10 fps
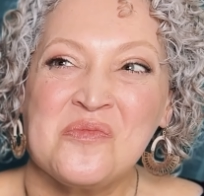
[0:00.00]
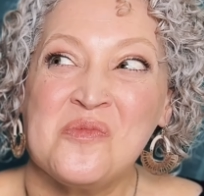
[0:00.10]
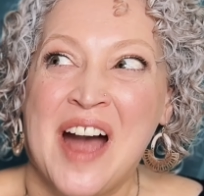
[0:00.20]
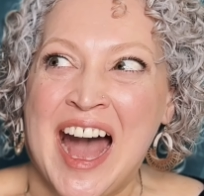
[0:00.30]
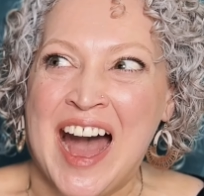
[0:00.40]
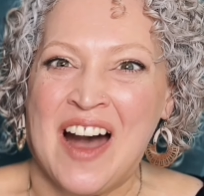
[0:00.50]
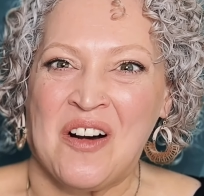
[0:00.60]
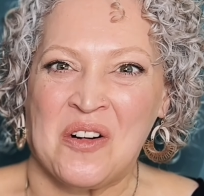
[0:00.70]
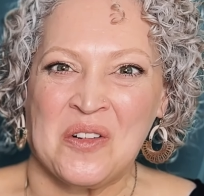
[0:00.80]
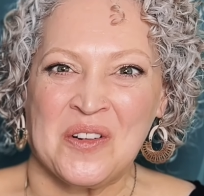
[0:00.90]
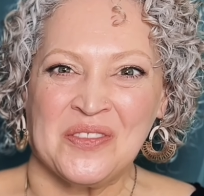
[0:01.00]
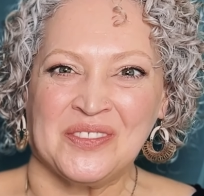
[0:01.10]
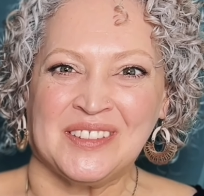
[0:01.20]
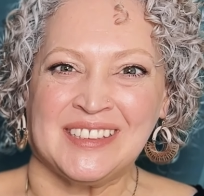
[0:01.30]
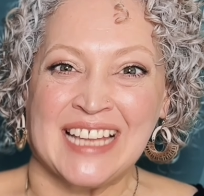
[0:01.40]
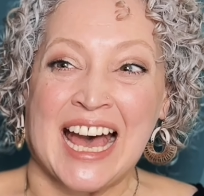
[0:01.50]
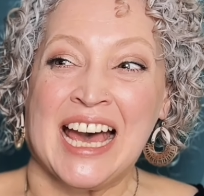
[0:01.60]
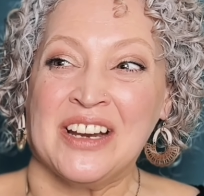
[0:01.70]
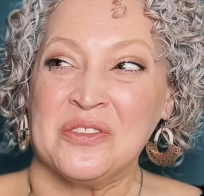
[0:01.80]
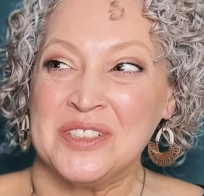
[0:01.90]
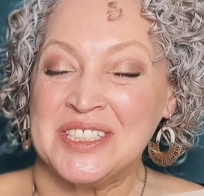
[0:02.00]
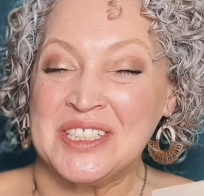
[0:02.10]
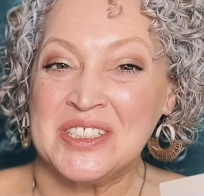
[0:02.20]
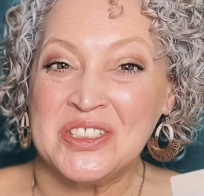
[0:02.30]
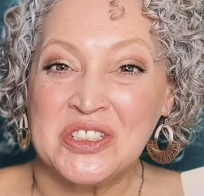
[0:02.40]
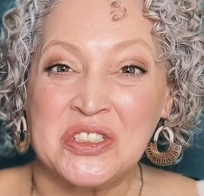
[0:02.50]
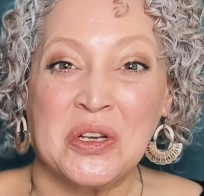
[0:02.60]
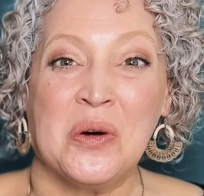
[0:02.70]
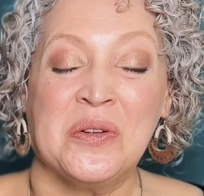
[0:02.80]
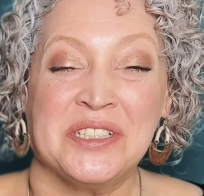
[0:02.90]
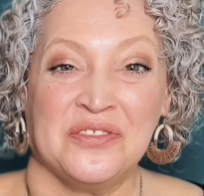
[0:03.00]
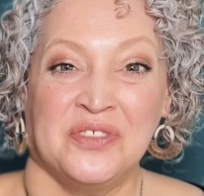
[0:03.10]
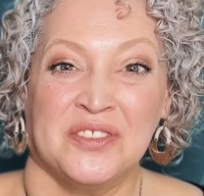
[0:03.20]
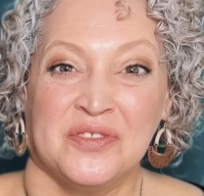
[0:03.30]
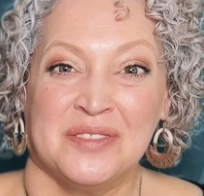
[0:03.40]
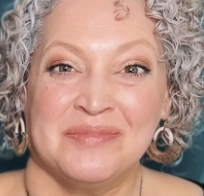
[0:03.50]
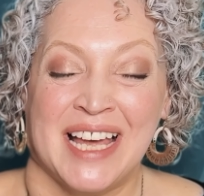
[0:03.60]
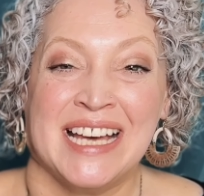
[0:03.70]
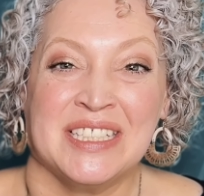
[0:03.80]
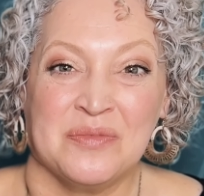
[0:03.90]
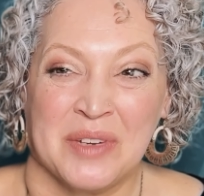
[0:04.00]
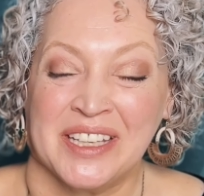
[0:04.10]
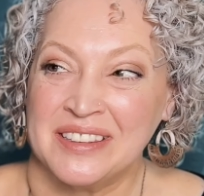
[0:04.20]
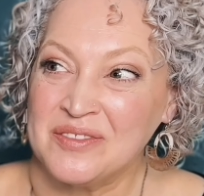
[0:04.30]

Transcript: wow. That was so different from last month.